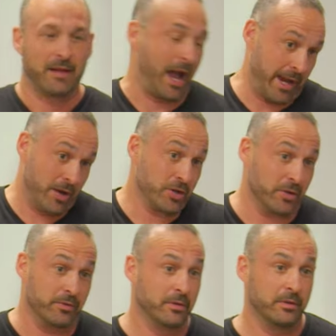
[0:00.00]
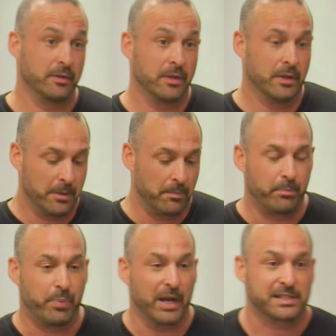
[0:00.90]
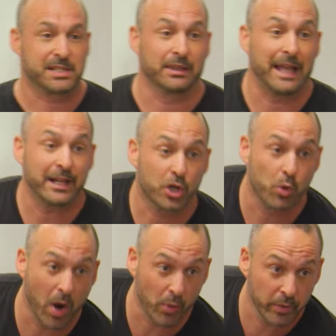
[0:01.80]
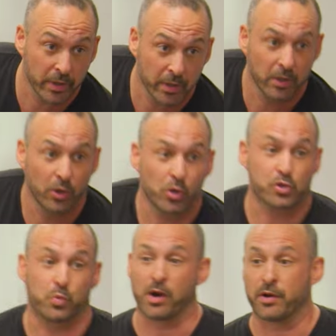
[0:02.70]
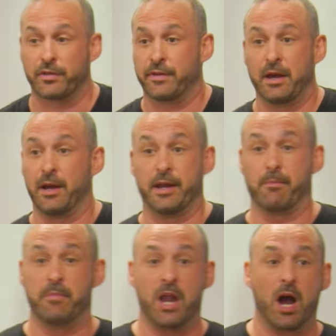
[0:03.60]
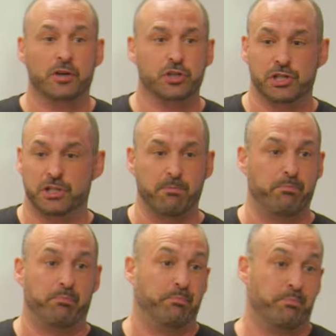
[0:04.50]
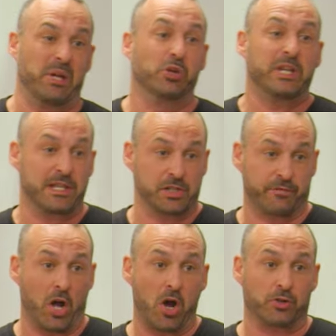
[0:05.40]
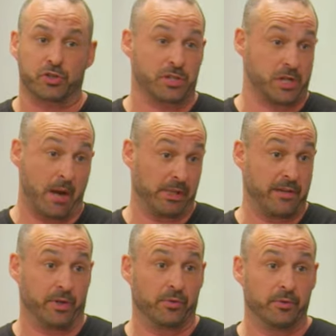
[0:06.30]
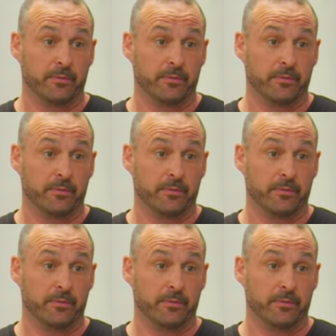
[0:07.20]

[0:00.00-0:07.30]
I hear you. But select quote, who's worth an obnoxious billions of dollars does not believe you.